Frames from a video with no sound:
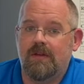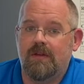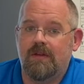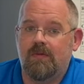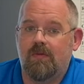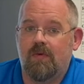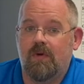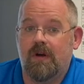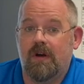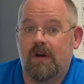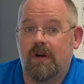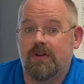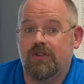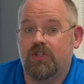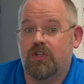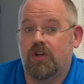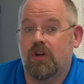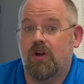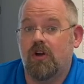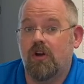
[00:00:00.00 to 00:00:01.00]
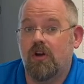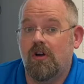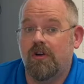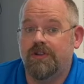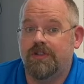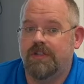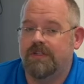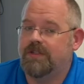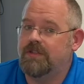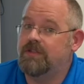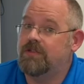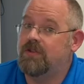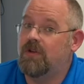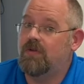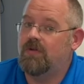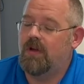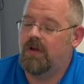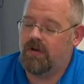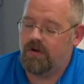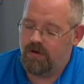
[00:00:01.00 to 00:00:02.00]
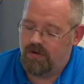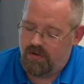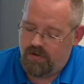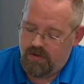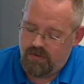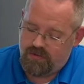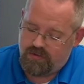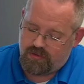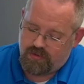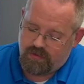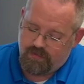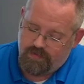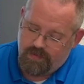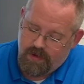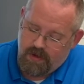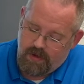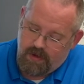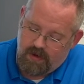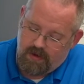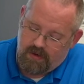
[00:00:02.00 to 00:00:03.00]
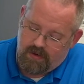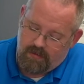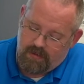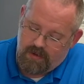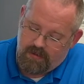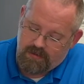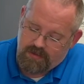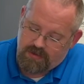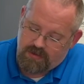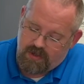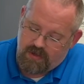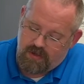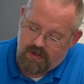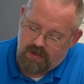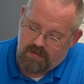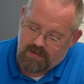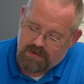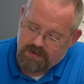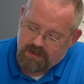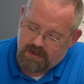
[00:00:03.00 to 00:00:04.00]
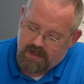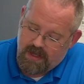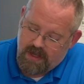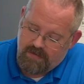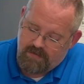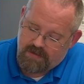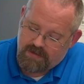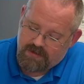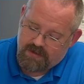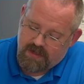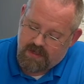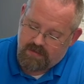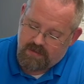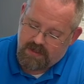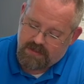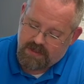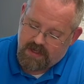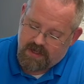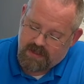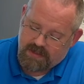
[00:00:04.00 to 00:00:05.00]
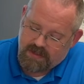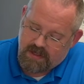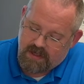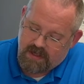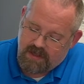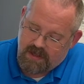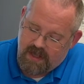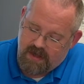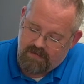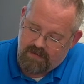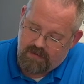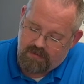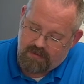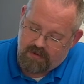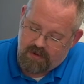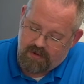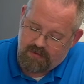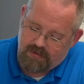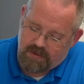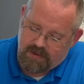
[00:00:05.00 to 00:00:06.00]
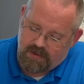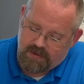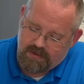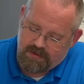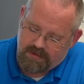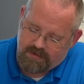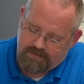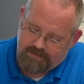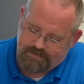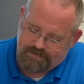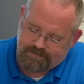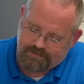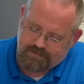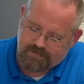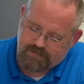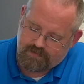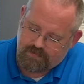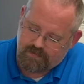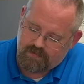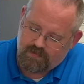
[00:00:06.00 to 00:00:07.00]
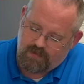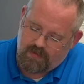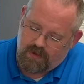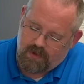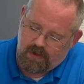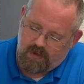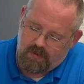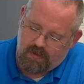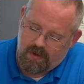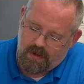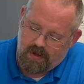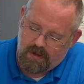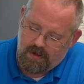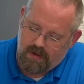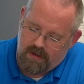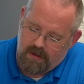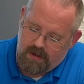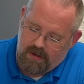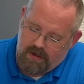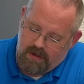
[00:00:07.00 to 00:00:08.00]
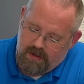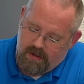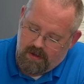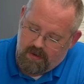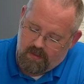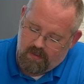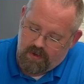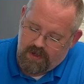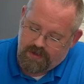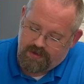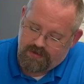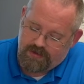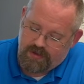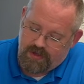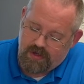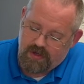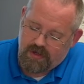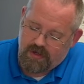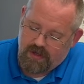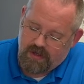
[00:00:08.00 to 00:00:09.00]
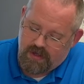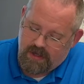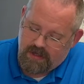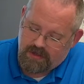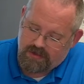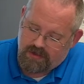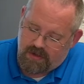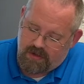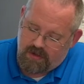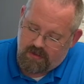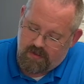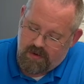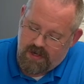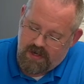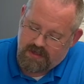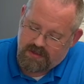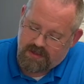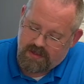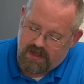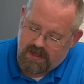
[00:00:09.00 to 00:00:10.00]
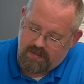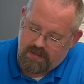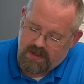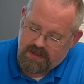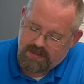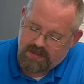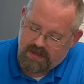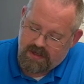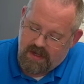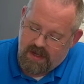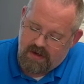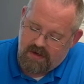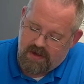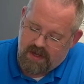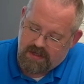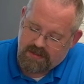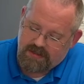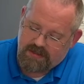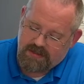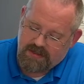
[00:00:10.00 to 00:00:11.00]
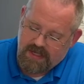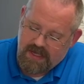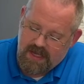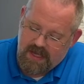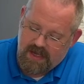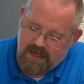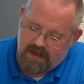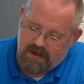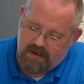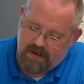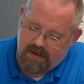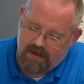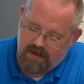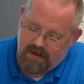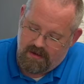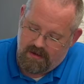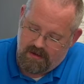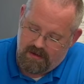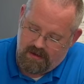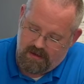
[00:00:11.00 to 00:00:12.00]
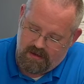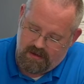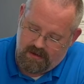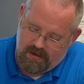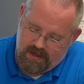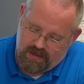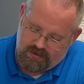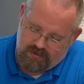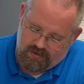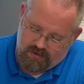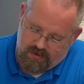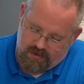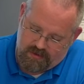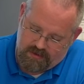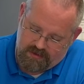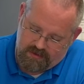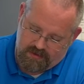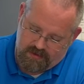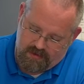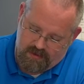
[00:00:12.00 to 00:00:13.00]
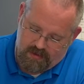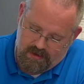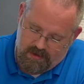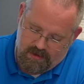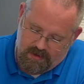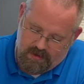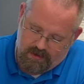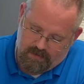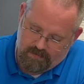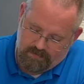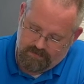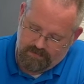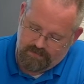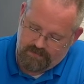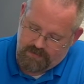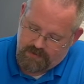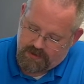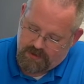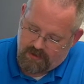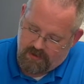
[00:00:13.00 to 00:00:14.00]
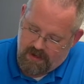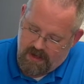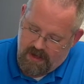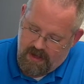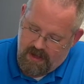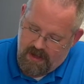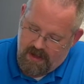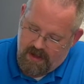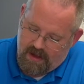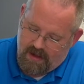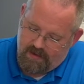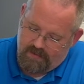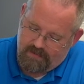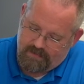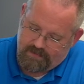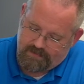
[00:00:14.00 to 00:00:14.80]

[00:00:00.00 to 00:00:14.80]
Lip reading: what our charge is. It's no longer neutral. Remember, sodium is 11, so that means it has 11 protons. Well, we took an electron away, so that means it now has 10 electrons. So I have